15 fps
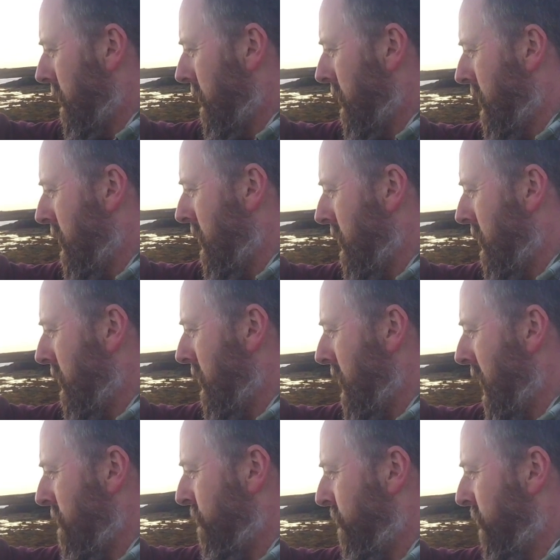
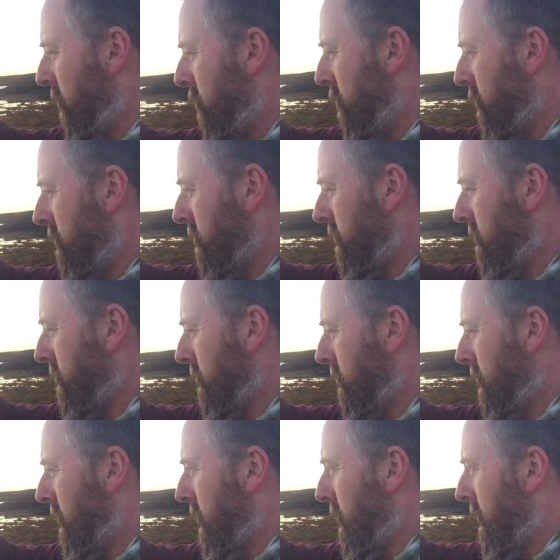f4
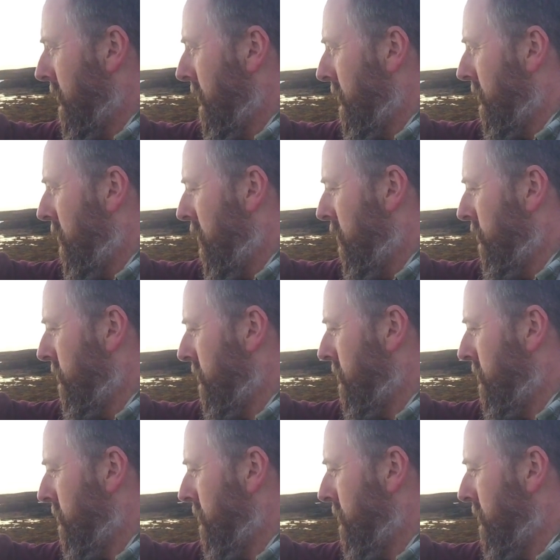on
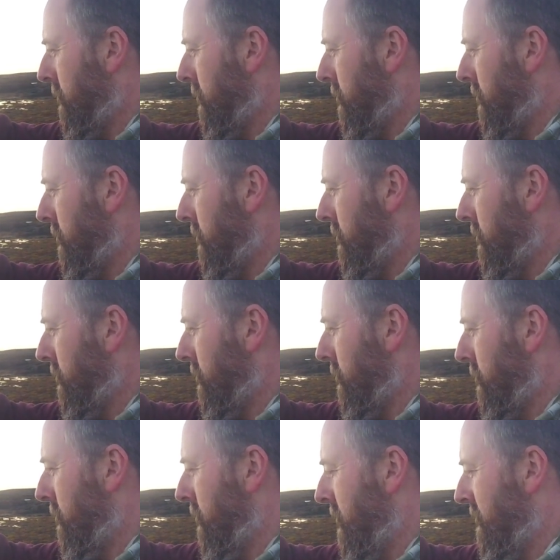
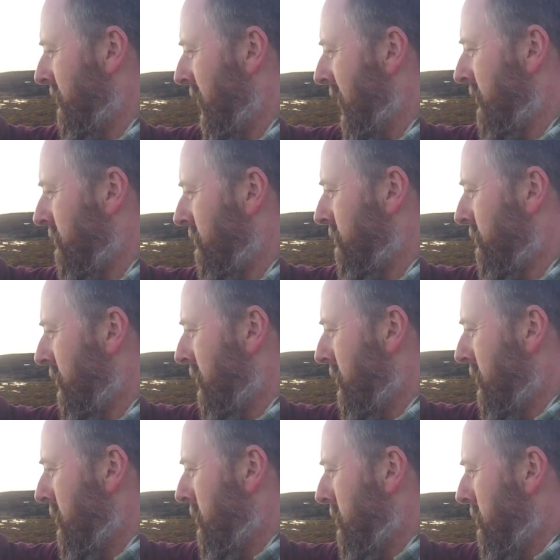this lens,
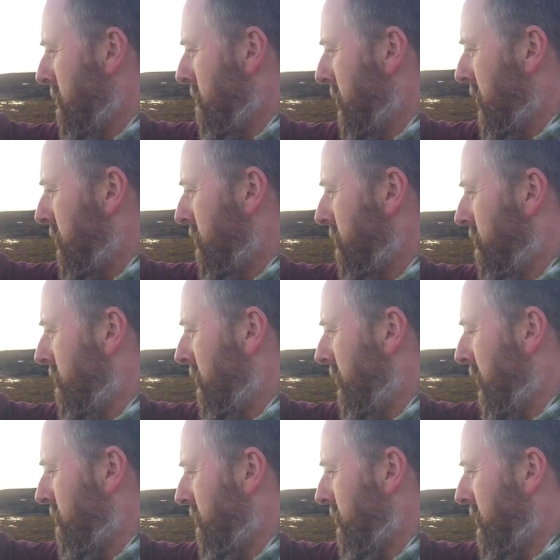because,
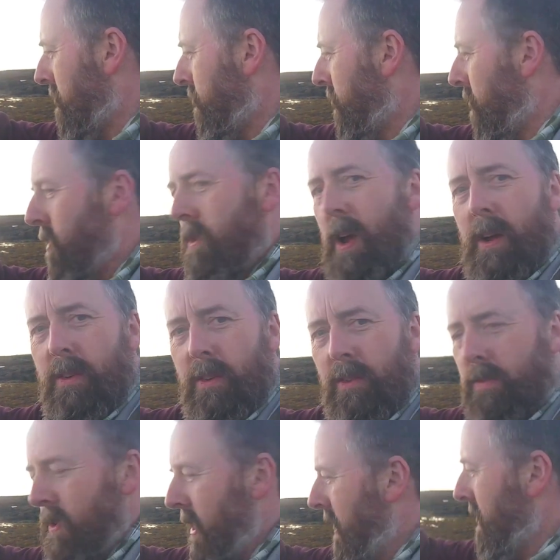as I said, the foreground
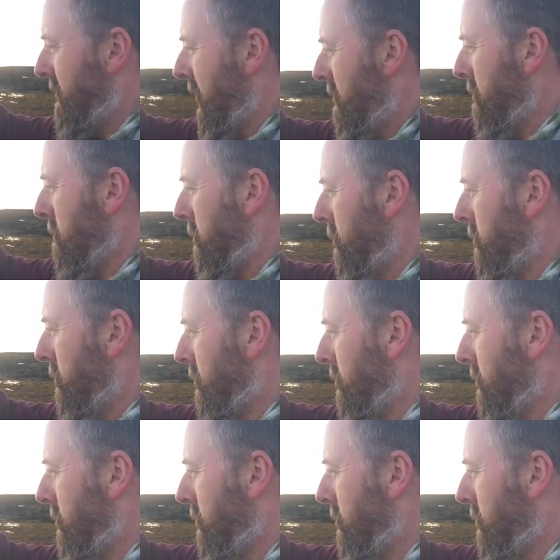is really terrible.